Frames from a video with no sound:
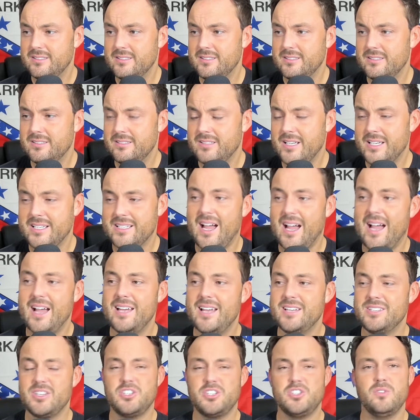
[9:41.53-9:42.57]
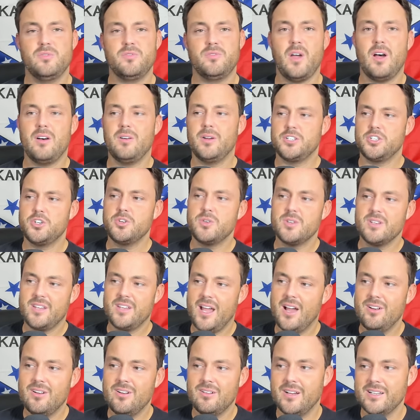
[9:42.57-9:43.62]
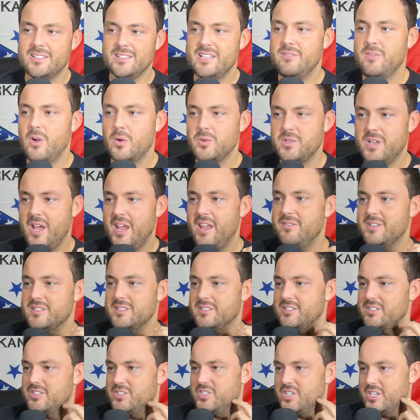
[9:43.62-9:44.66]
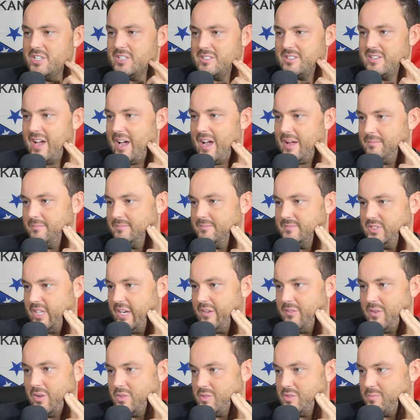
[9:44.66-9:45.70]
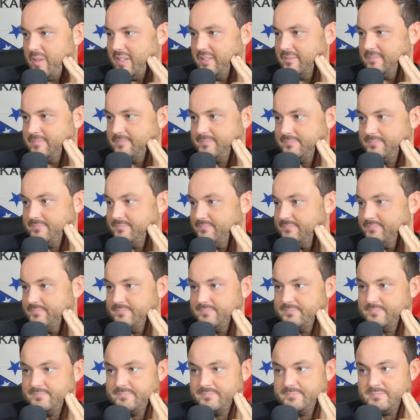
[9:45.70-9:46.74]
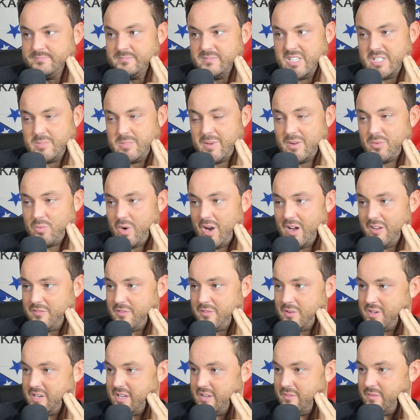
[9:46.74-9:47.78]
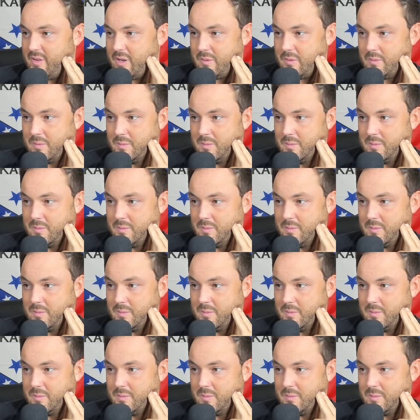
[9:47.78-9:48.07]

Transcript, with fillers: Like, guys that you thought like you can count on, like Devo Davis is just not, Devo's been, it's been rough for Devo.